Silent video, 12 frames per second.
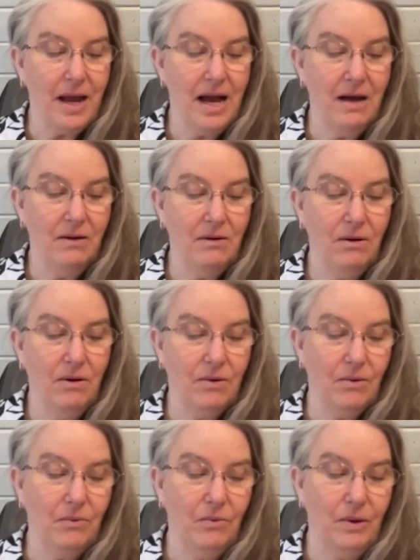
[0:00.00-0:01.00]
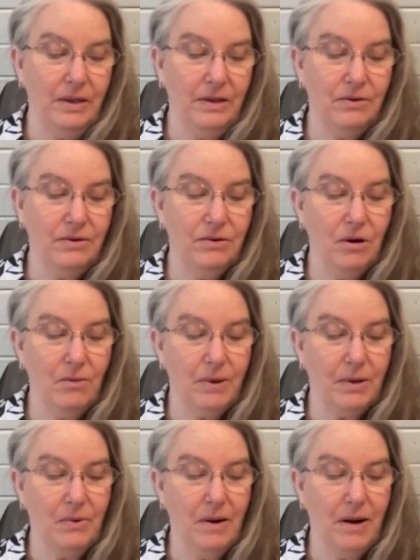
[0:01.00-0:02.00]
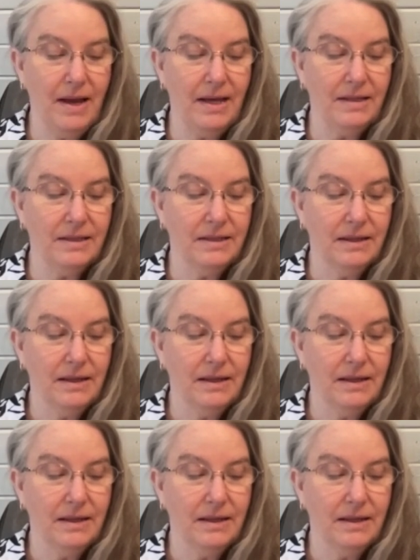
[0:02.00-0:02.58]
how long will you not be quiet?